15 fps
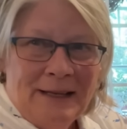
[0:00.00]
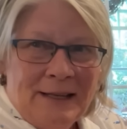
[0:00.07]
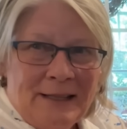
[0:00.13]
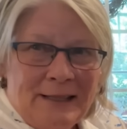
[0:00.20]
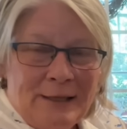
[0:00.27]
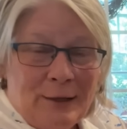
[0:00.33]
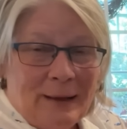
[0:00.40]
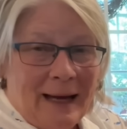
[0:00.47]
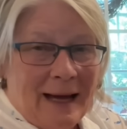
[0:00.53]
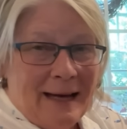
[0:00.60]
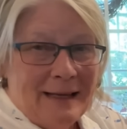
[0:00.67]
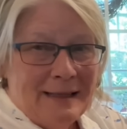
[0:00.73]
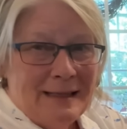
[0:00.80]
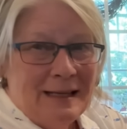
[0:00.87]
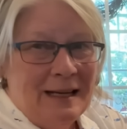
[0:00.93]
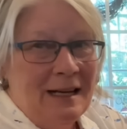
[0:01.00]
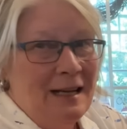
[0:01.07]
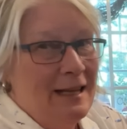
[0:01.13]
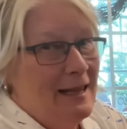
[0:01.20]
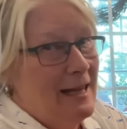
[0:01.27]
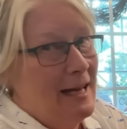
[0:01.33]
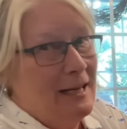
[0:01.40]
So guys,
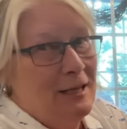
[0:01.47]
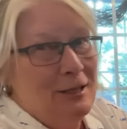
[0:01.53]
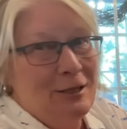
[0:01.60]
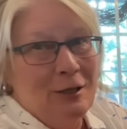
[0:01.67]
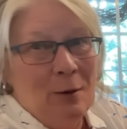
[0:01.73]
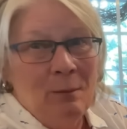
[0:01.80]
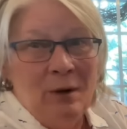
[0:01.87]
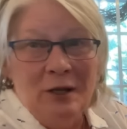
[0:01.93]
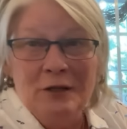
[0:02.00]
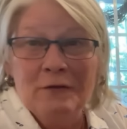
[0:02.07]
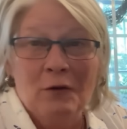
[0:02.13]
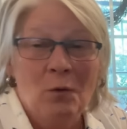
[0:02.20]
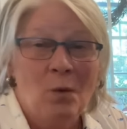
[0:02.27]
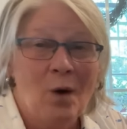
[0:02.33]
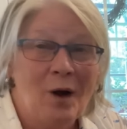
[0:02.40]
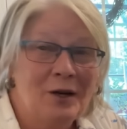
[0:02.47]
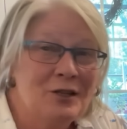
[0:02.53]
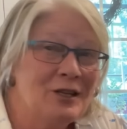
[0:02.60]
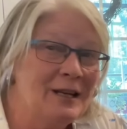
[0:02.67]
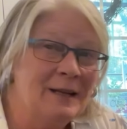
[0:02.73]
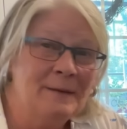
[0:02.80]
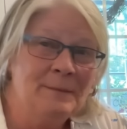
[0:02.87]
Thank you so much for
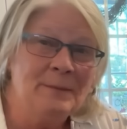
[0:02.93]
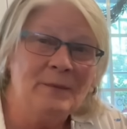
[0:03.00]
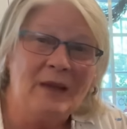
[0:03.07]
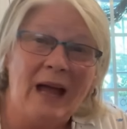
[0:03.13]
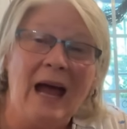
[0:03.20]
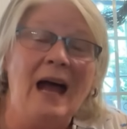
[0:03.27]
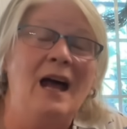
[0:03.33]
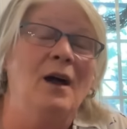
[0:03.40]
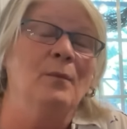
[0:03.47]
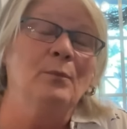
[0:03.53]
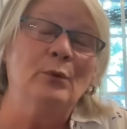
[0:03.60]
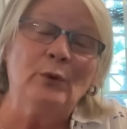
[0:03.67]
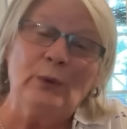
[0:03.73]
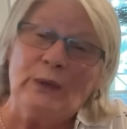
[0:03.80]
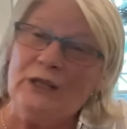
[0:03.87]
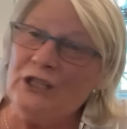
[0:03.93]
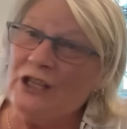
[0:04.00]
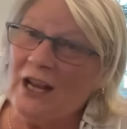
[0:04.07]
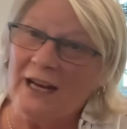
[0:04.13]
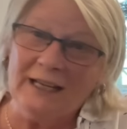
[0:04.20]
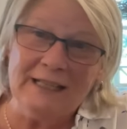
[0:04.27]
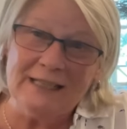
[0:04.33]
watching. I
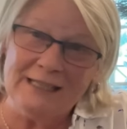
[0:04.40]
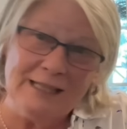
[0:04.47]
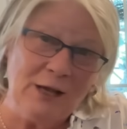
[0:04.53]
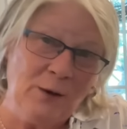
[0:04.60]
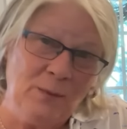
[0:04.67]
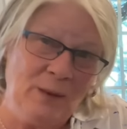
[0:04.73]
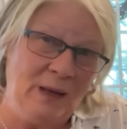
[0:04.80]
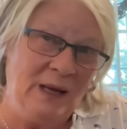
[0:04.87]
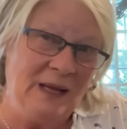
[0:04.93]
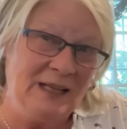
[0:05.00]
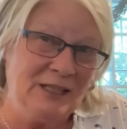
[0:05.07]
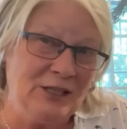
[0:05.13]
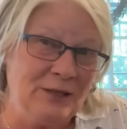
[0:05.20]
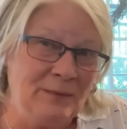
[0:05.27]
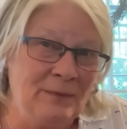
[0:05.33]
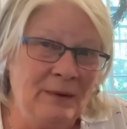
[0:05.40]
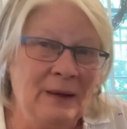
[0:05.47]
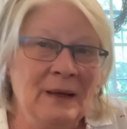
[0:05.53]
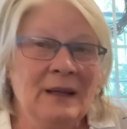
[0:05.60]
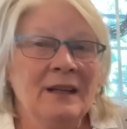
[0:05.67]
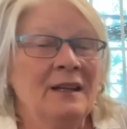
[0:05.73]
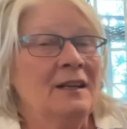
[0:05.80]
appreciate it so much.
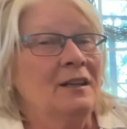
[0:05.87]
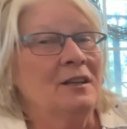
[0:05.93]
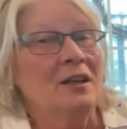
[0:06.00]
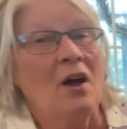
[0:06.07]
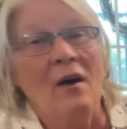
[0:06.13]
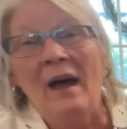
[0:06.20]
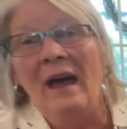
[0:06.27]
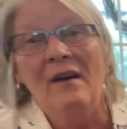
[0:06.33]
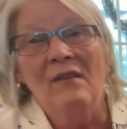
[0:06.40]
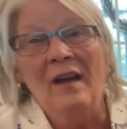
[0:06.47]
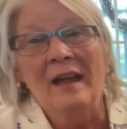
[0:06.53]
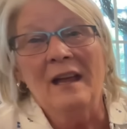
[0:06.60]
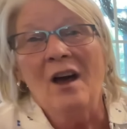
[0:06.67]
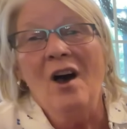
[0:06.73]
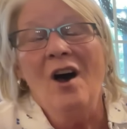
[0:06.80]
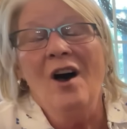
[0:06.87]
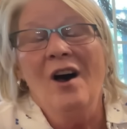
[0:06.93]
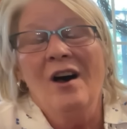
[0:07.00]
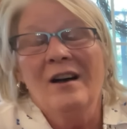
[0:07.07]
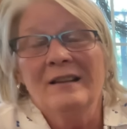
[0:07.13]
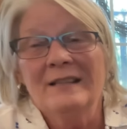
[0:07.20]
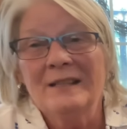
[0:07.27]
Y'all have a
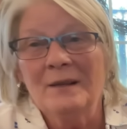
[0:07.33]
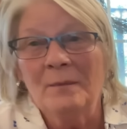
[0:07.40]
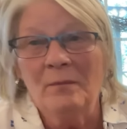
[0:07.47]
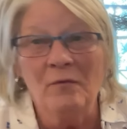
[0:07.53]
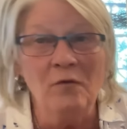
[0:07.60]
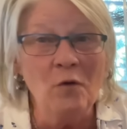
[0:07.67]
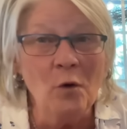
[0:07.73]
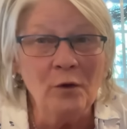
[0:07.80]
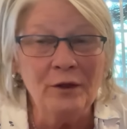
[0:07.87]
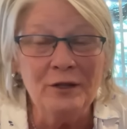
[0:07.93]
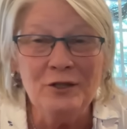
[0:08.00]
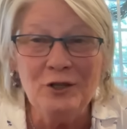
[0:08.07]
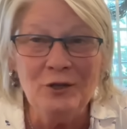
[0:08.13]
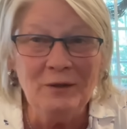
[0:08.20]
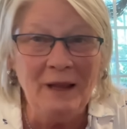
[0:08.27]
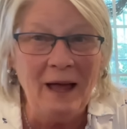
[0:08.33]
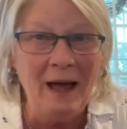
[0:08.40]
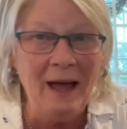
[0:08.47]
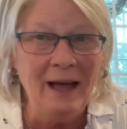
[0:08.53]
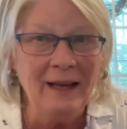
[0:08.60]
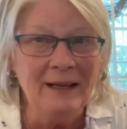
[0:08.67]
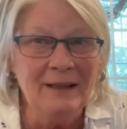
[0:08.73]
awesome 4th of
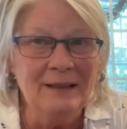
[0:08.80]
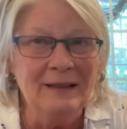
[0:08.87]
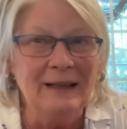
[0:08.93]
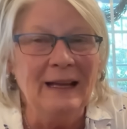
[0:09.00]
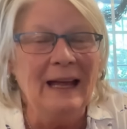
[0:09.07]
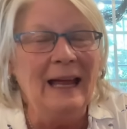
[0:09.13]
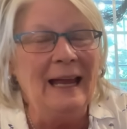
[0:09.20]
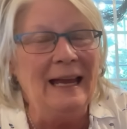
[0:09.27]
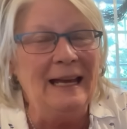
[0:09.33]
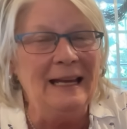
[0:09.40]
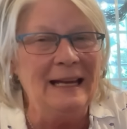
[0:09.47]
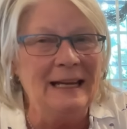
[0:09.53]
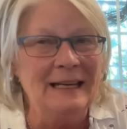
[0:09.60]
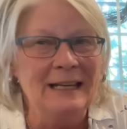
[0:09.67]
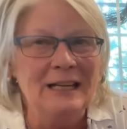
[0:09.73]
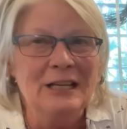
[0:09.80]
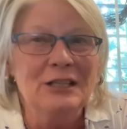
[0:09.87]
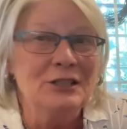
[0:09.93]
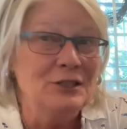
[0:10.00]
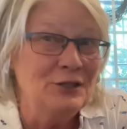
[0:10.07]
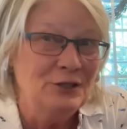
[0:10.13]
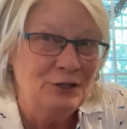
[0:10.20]
July and
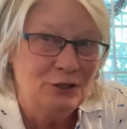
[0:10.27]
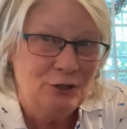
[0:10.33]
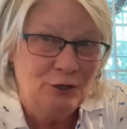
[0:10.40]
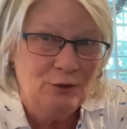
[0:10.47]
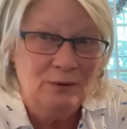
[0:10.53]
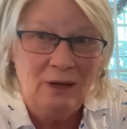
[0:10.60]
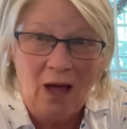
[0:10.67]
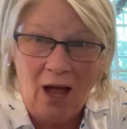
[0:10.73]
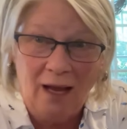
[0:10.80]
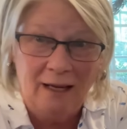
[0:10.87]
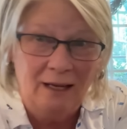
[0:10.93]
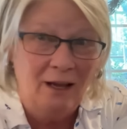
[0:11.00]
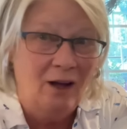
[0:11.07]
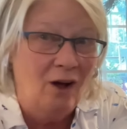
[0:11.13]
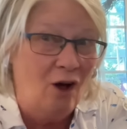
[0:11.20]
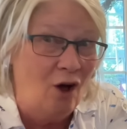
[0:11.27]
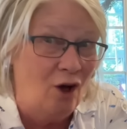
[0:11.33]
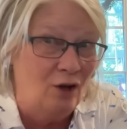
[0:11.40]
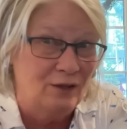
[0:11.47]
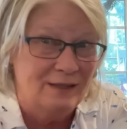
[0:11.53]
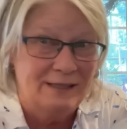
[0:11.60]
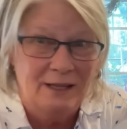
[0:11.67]
July
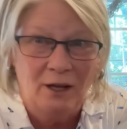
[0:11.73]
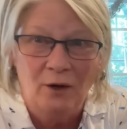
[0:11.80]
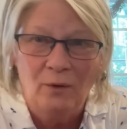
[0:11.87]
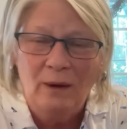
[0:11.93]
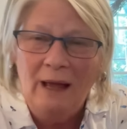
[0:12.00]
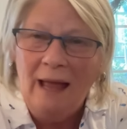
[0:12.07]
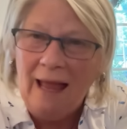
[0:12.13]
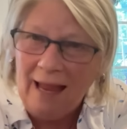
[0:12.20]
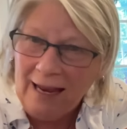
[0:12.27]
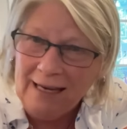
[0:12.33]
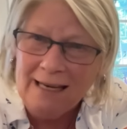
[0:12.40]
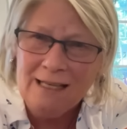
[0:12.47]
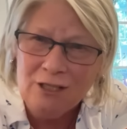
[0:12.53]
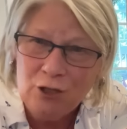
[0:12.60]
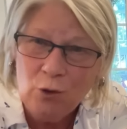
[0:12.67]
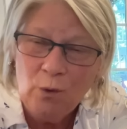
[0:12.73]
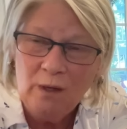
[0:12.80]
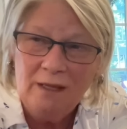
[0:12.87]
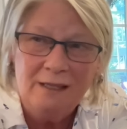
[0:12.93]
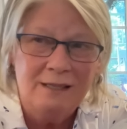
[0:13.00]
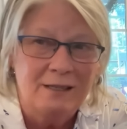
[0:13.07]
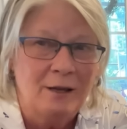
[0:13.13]
also. And enjoy
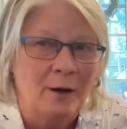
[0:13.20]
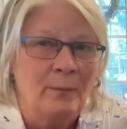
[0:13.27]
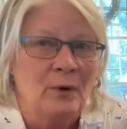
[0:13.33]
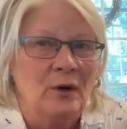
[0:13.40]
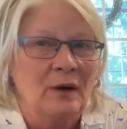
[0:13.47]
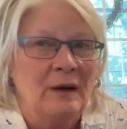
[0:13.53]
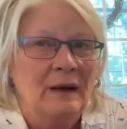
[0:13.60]
the summer.